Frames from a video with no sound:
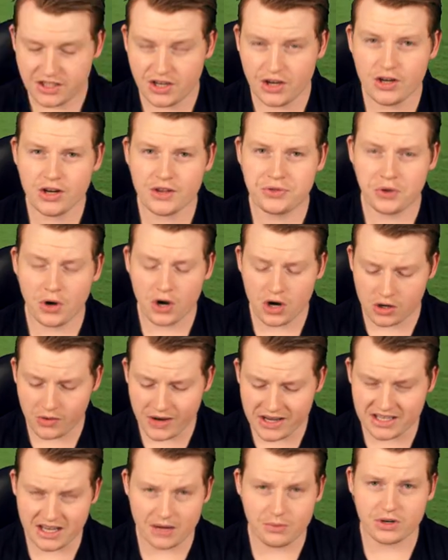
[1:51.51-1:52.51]
So who'd have thought
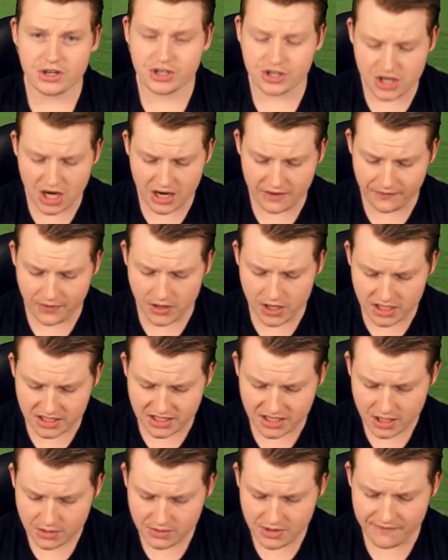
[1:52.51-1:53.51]
Queensland would have struck
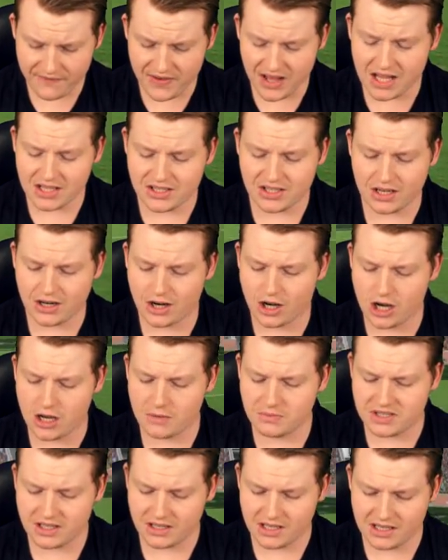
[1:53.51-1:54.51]
first? We have Valentine
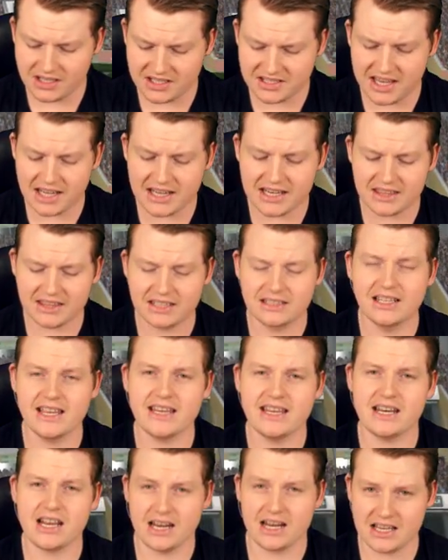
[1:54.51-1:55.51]
Holmes extending the
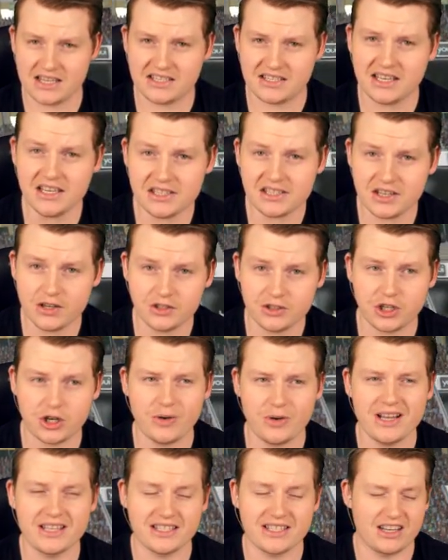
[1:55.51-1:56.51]
lead. It is 6-0 to
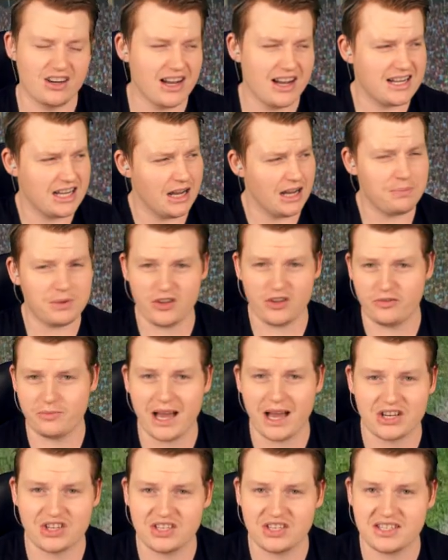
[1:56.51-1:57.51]
Queensland. I can't believe I'm
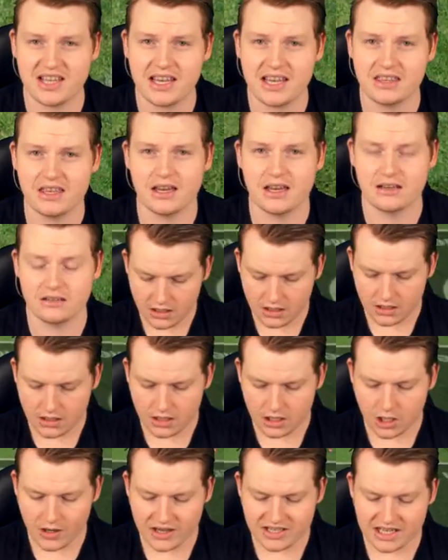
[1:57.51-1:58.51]
actually saying that.
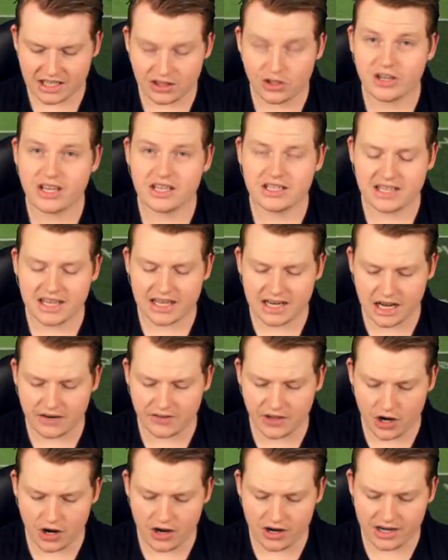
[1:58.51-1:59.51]
Queensland looking to get out of
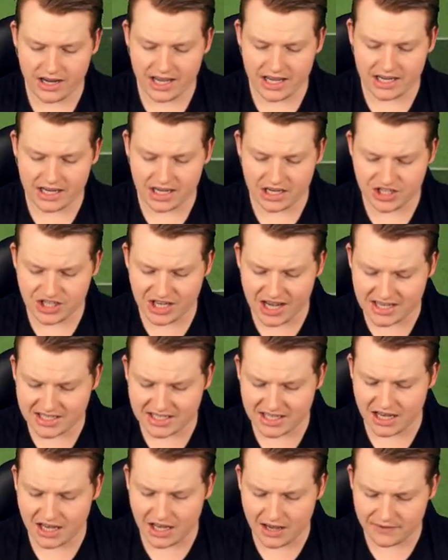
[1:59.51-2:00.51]
their own end
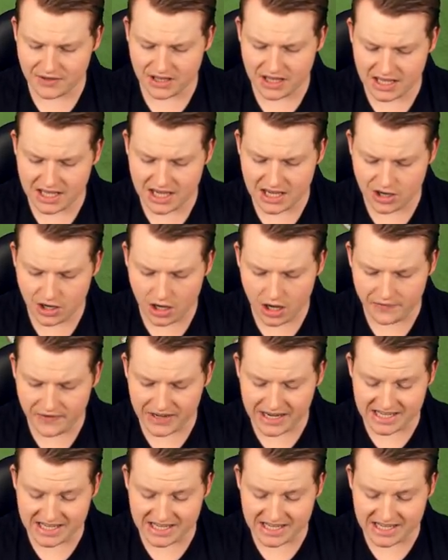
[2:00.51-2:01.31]
just after the kickoff.